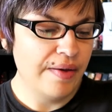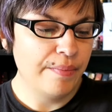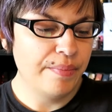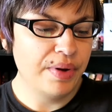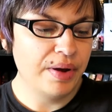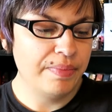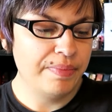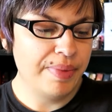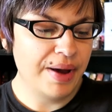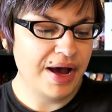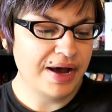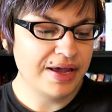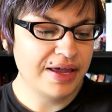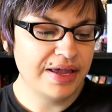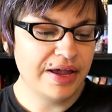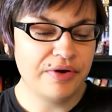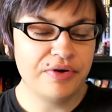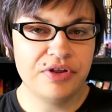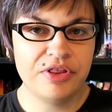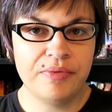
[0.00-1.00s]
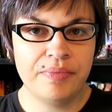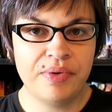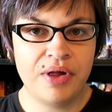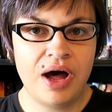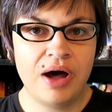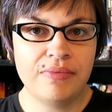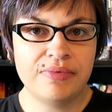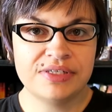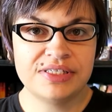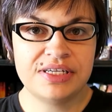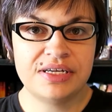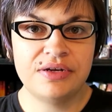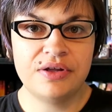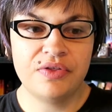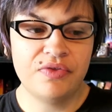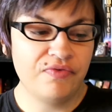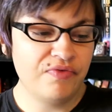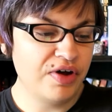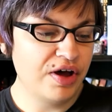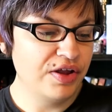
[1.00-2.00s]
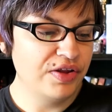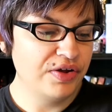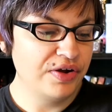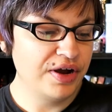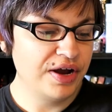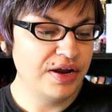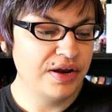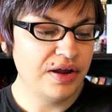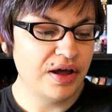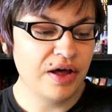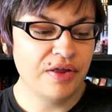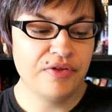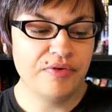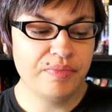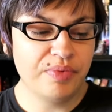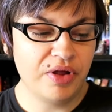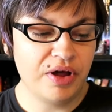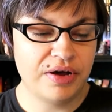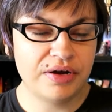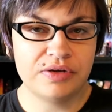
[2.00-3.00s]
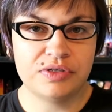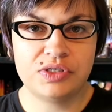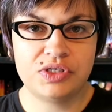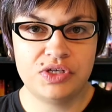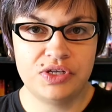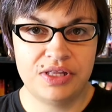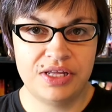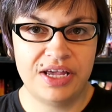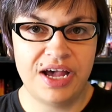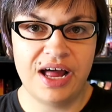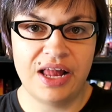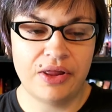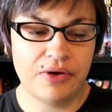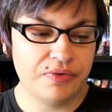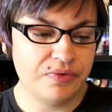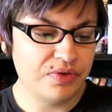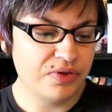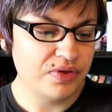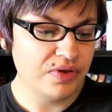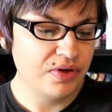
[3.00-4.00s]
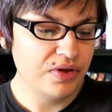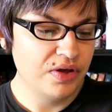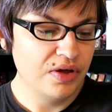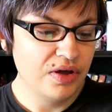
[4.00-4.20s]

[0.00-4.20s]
but backing out of the plot will send his father and other plotters to the gallows.